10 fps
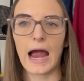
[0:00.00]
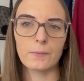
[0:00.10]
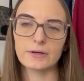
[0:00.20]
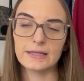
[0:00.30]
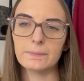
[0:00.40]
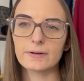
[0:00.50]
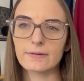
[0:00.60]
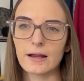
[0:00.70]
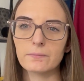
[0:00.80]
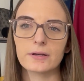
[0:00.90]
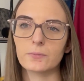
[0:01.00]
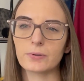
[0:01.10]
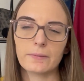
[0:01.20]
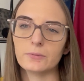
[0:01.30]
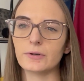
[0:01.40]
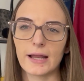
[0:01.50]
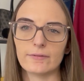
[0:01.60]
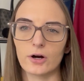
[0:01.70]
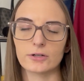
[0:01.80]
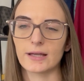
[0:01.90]
I would keep it around, but it probably wouldn't
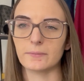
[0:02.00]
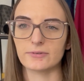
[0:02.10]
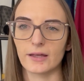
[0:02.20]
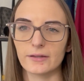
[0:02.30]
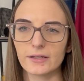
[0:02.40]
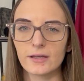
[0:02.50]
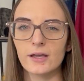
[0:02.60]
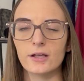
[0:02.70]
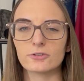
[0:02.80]
have a hard time selling.